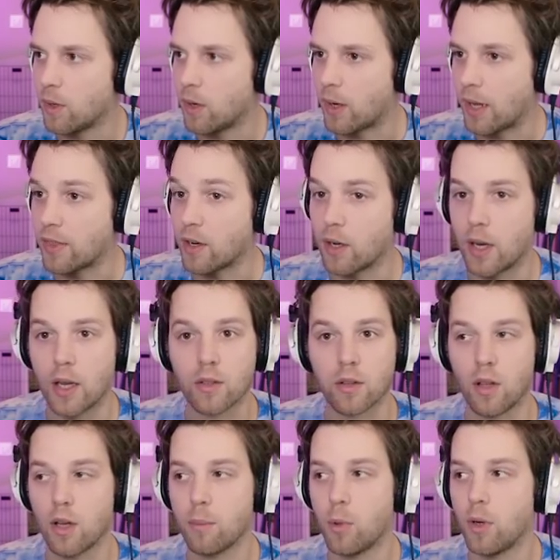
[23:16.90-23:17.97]
Okay, there is.
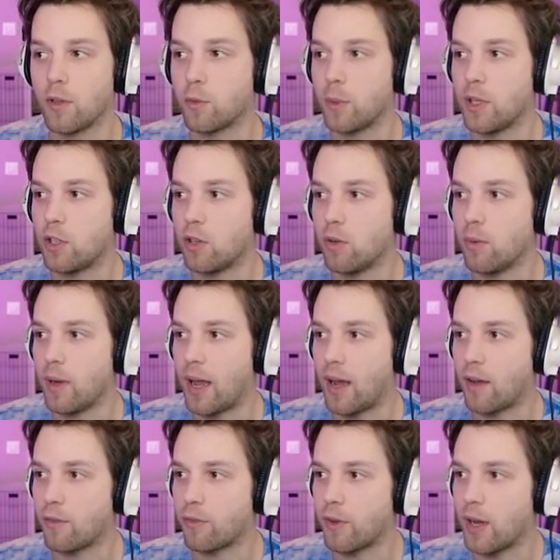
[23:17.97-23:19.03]
Look, boys, we do
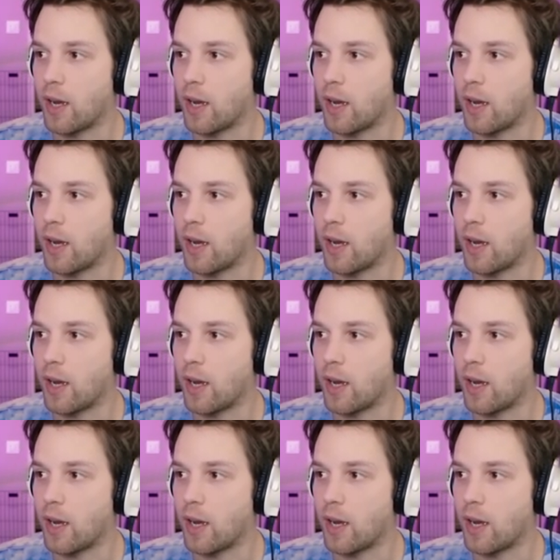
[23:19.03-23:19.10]
have